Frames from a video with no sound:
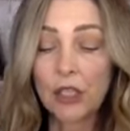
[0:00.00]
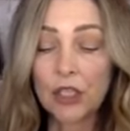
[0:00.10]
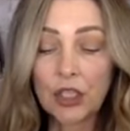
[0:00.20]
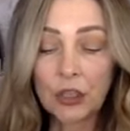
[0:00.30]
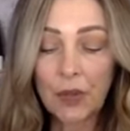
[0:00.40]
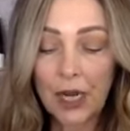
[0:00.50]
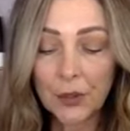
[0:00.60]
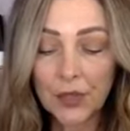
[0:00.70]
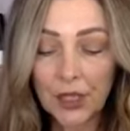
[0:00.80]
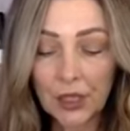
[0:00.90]

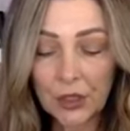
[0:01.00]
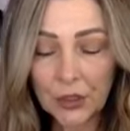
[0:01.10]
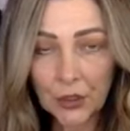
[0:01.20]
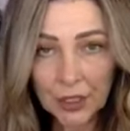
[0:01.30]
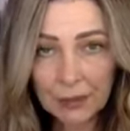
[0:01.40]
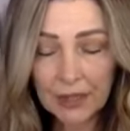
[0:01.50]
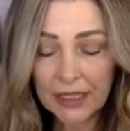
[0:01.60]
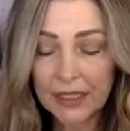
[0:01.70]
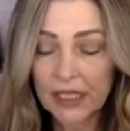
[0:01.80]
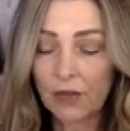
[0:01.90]
230
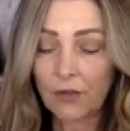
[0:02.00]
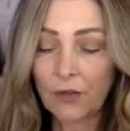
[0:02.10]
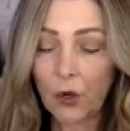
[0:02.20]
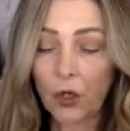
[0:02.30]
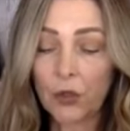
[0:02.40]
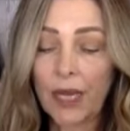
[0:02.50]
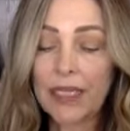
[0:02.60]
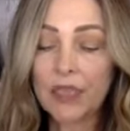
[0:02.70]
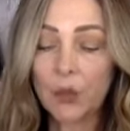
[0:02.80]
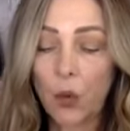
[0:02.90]
minutes for
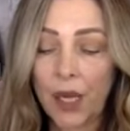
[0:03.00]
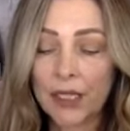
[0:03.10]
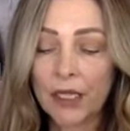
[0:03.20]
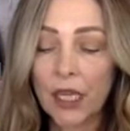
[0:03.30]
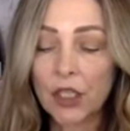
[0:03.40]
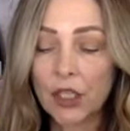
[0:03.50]
grades 1